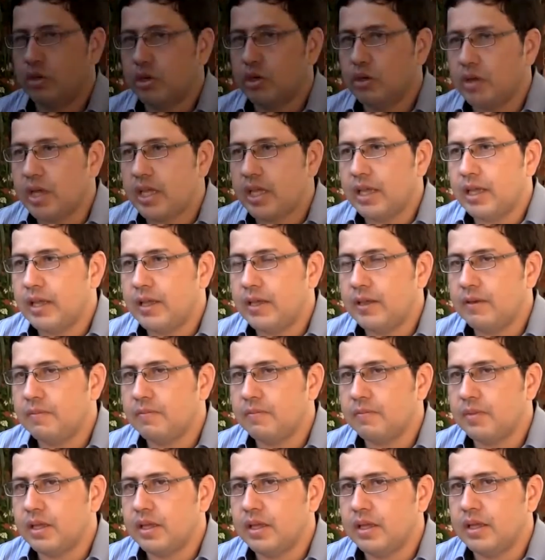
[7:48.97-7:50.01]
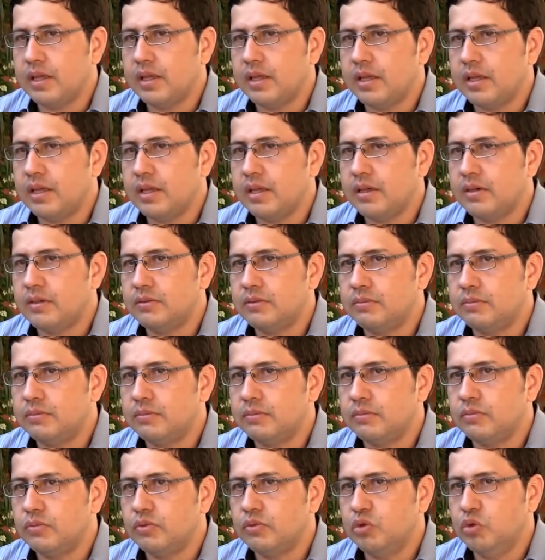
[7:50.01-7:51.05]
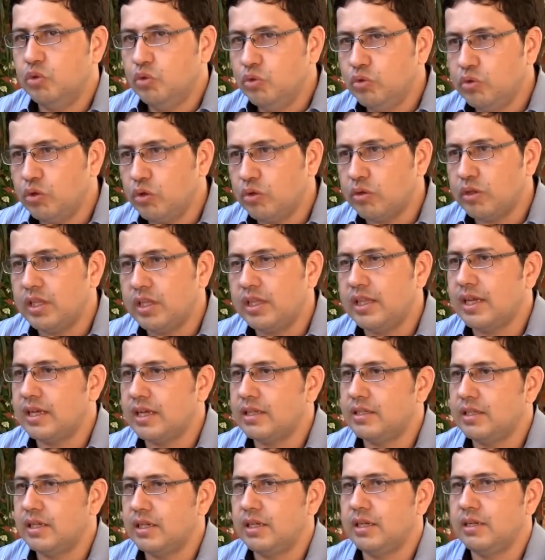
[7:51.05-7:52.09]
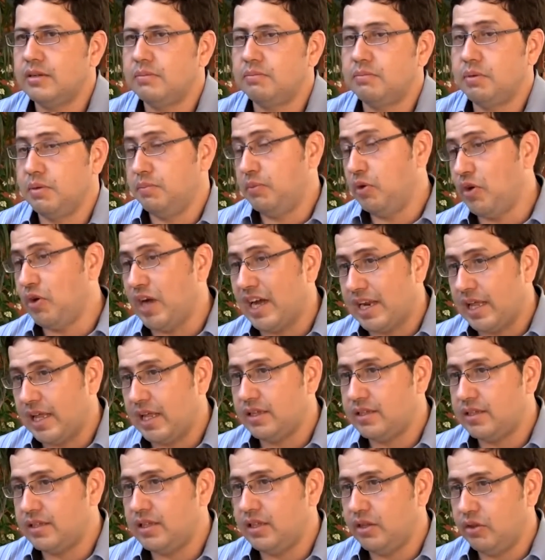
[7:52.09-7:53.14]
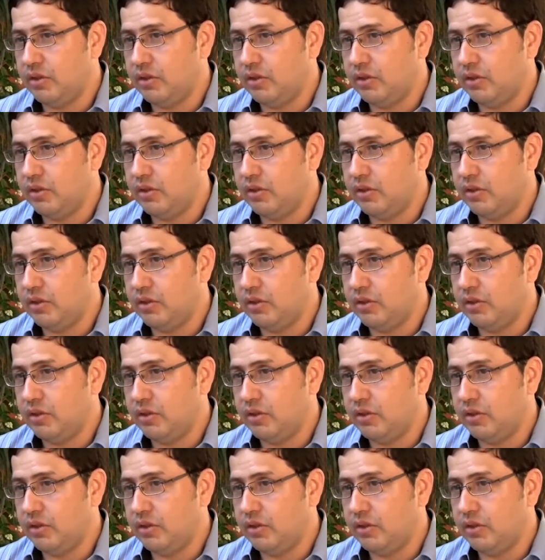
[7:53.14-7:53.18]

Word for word: Eh, I think we have to be grateful for the gifts